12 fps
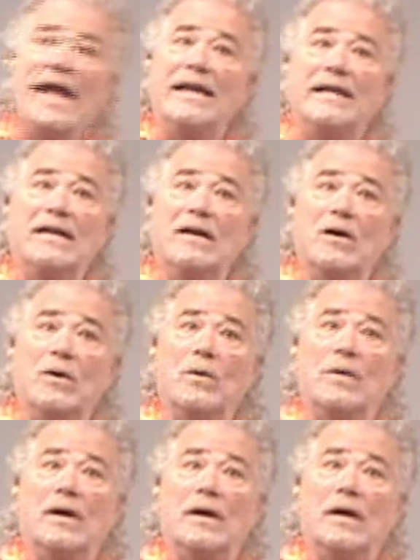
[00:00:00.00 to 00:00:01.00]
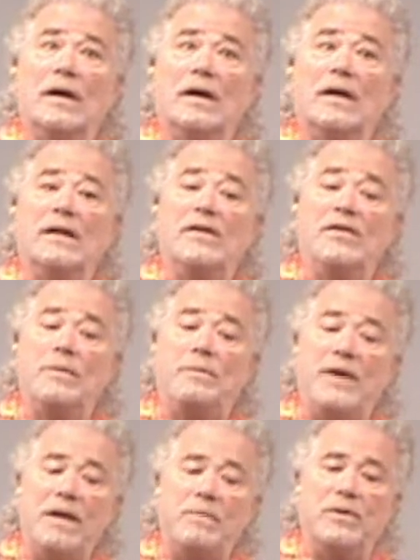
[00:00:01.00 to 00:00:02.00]
And you know, the
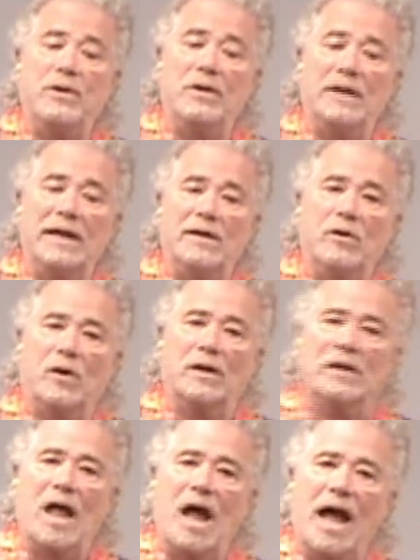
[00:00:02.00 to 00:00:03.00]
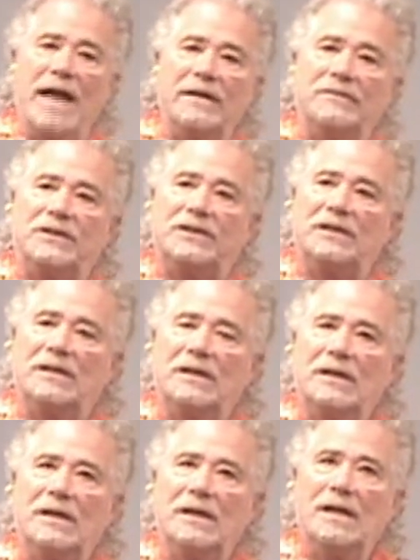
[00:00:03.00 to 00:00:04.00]
people in our lives
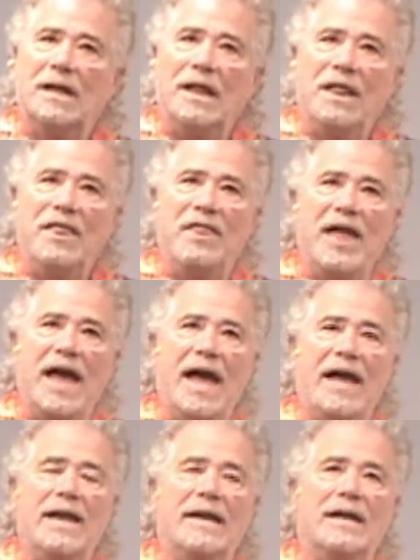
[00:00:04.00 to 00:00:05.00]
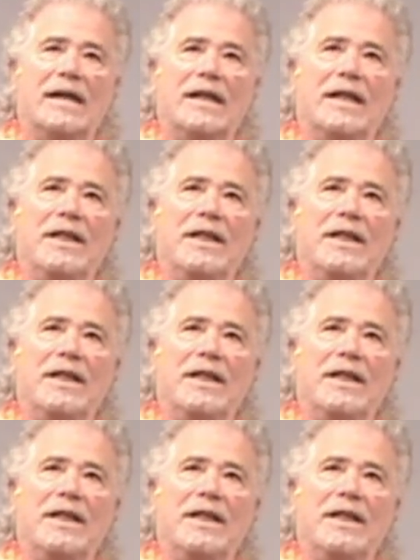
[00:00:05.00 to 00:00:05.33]
that